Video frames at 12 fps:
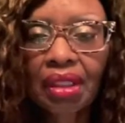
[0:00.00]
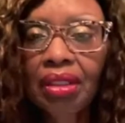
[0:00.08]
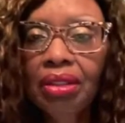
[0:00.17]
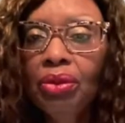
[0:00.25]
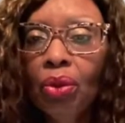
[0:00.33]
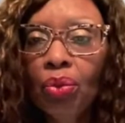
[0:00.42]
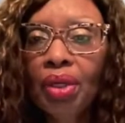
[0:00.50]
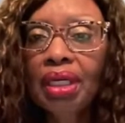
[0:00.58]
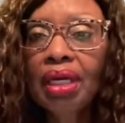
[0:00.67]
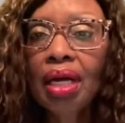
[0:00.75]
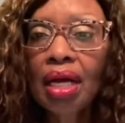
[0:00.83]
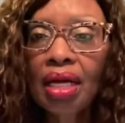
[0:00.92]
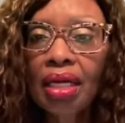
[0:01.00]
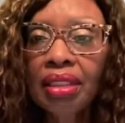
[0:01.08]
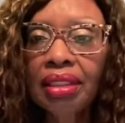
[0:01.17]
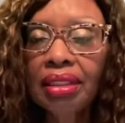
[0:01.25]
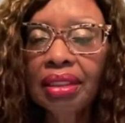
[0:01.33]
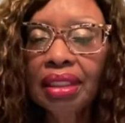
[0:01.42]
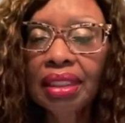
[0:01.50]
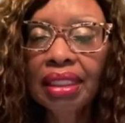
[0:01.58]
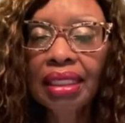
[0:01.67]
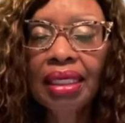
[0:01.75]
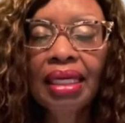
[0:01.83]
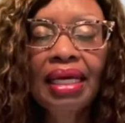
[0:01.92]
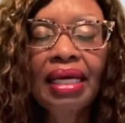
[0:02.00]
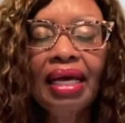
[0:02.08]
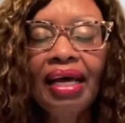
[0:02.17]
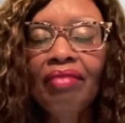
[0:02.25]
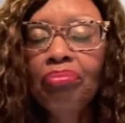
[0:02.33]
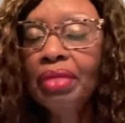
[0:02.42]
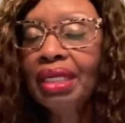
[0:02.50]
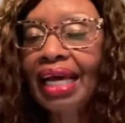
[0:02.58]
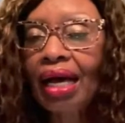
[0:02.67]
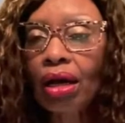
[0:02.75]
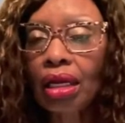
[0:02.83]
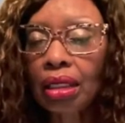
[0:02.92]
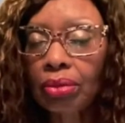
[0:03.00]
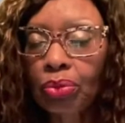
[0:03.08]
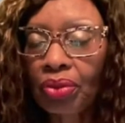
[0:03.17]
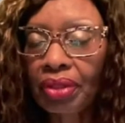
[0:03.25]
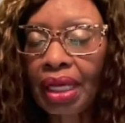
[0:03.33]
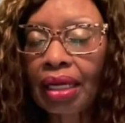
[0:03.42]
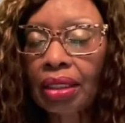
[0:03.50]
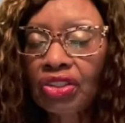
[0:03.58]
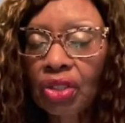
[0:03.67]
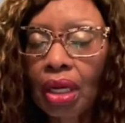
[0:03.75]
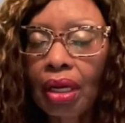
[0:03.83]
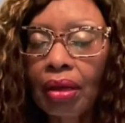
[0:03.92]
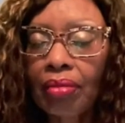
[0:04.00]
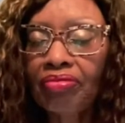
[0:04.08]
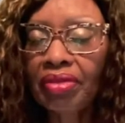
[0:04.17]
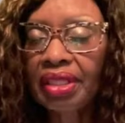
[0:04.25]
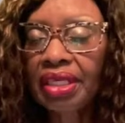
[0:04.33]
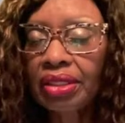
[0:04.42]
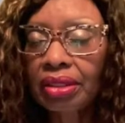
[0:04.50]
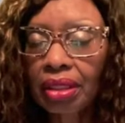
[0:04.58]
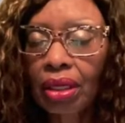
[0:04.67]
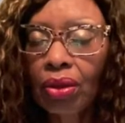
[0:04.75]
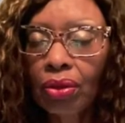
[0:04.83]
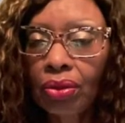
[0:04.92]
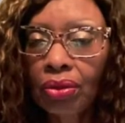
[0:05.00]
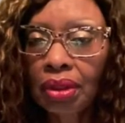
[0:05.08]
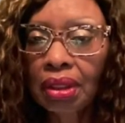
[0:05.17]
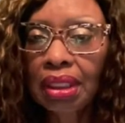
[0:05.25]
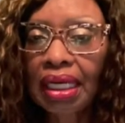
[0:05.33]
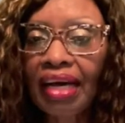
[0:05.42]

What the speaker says: You know what, God? I've been out without a job for this long.